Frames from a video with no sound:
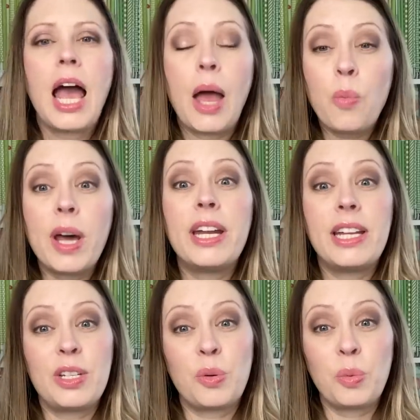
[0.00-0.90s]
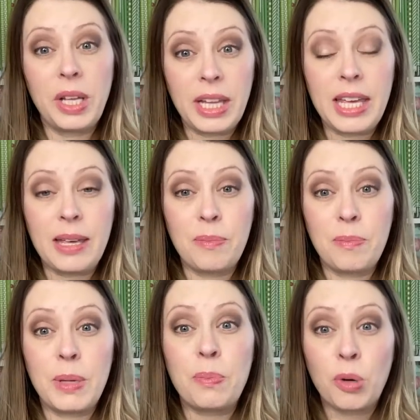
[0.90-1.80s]
I wanted it to really
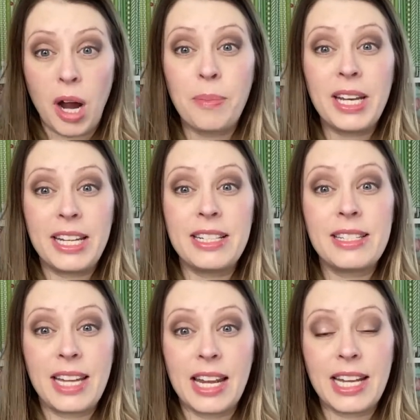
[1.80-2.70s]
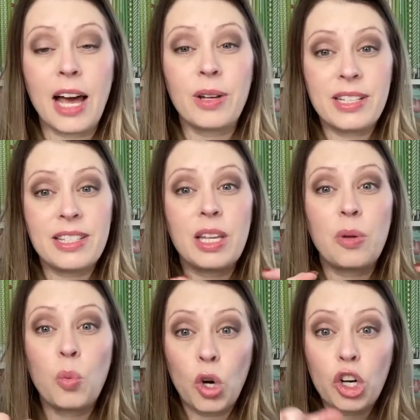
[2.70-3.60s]
be prominent and stand out. It's the
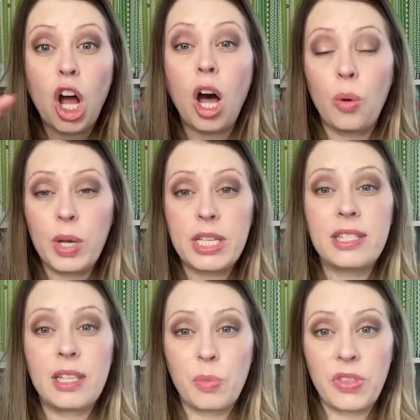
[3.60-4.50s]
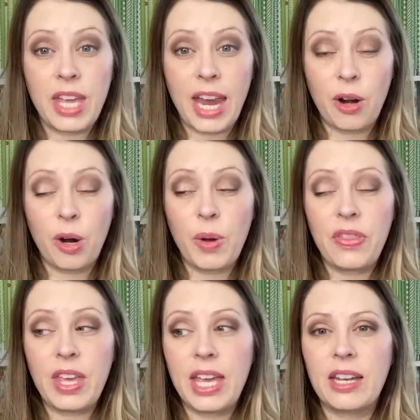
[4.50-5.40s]
word always that with the arrow
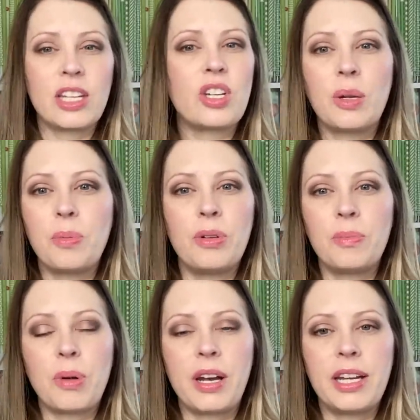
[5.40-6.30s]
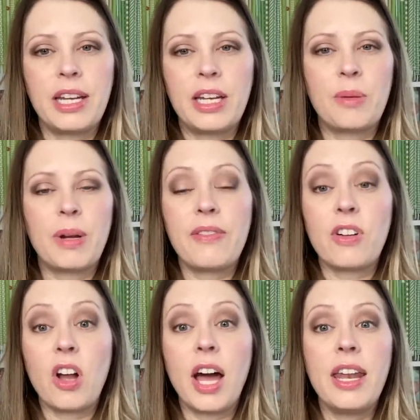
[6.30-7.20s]
at the end. I should have pulled, brought it in here, but I
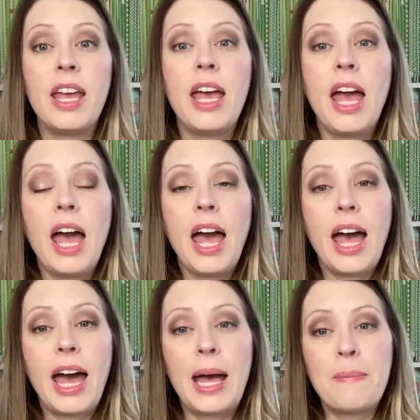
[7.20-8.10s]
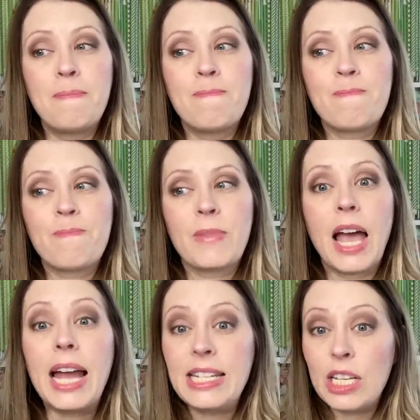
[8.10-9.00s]
forgot. Um,
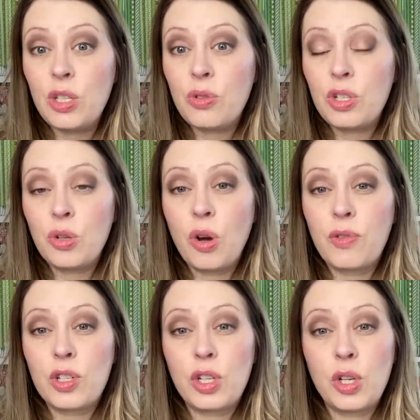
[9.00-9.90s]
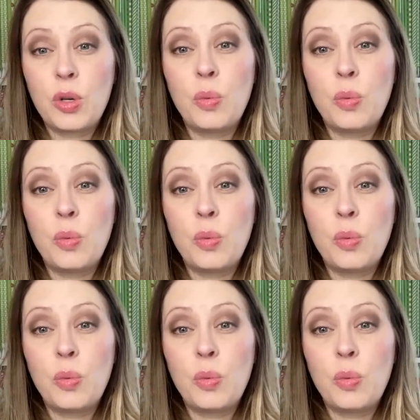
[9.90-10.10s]
I did do the two over two